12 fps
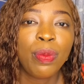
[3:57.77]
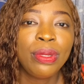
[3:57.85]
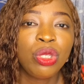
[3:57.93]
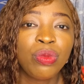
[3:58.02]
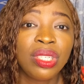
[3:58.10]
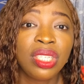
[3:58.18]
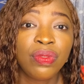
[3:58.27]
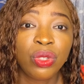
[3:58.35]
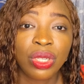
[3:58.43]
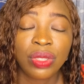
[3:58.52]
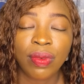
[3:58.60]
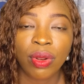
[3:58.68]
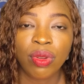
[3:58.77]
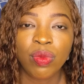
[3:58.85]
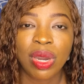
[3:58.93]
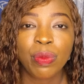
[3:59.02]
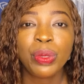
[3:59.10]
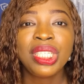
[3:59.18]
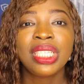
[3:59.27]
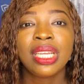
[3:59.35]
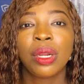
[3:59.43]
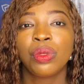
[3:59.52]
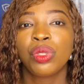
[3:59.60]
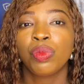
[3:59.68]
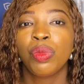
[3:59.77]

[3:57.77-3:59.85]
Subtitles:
help you to know this video is valuable and push it out to